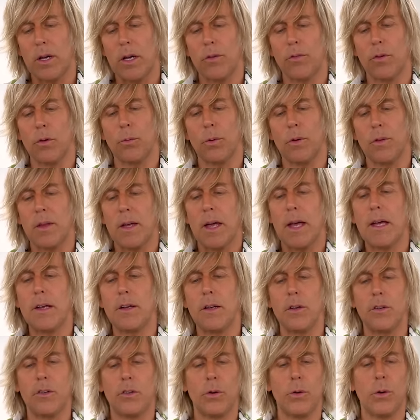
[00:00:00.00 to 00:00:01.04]
even with the A
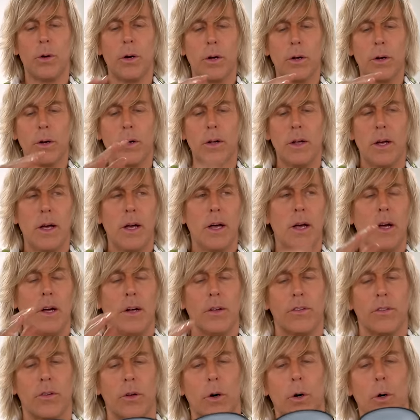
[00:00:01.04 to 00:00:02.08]
D two hundred.
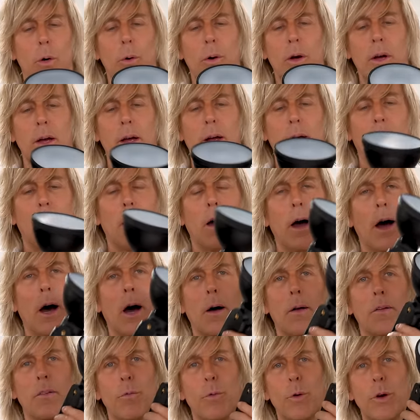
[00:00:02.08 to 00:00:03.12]
So
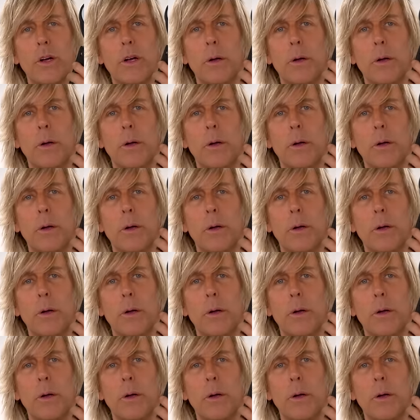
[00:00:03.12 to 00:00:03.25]
uh, we're